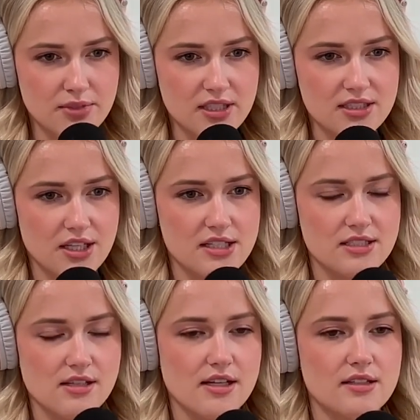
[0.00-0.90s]
But it's
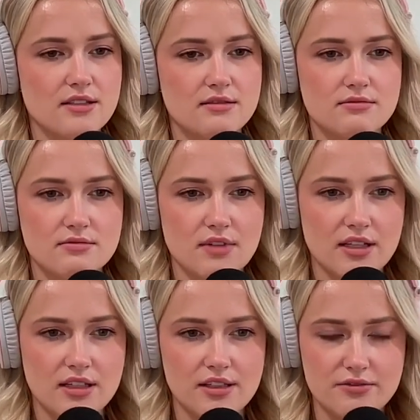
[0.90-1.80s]
less like,
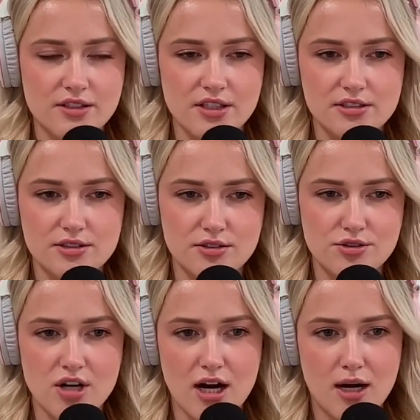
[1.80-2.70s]
I think they feel less
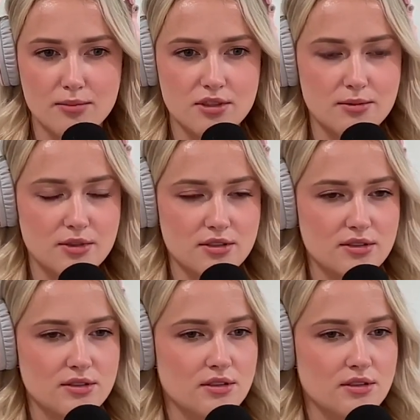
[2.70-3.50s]
trapped almost.